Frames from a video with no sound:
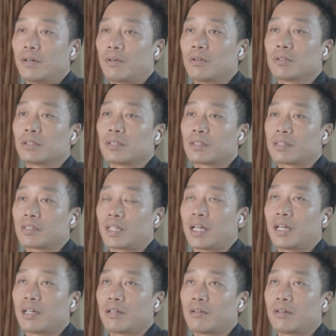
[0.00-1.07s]
all the
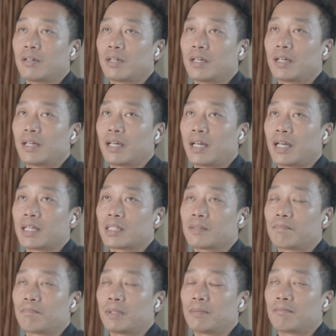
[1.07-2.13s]
style
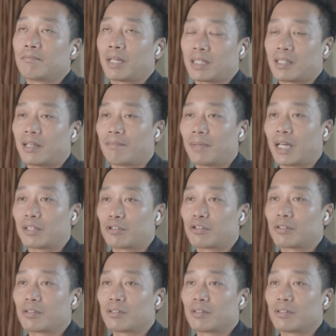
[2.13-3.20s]
has been mix and
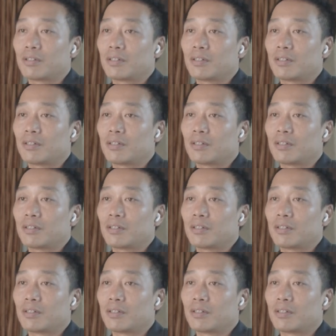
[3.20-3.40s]
match.